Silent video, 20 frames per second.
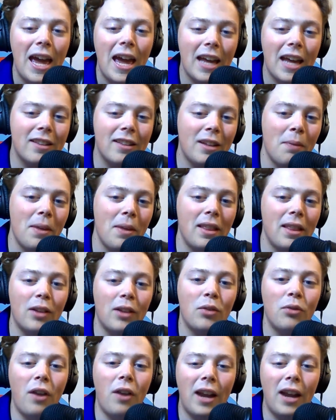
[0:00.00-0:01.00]
And something
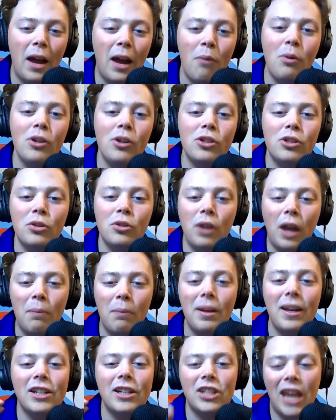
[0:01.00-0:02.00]
that's fun, I'm going
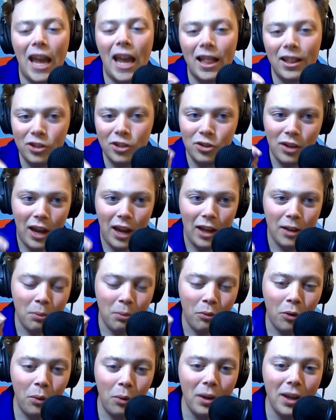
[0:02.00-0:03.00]
to challenge you guys.
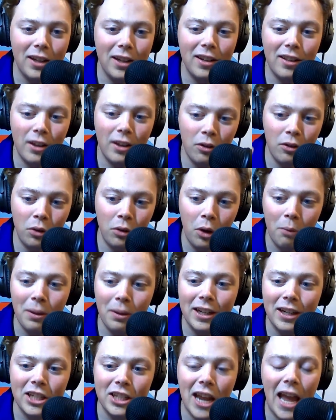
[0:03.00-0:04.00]
Before we get to the interview, I'm
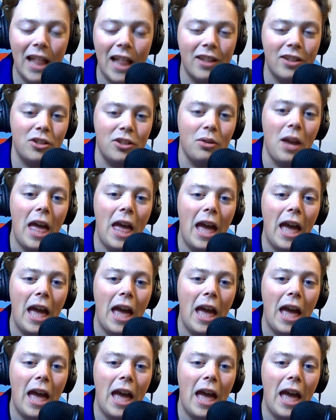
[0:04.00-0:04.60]
going to challenge you.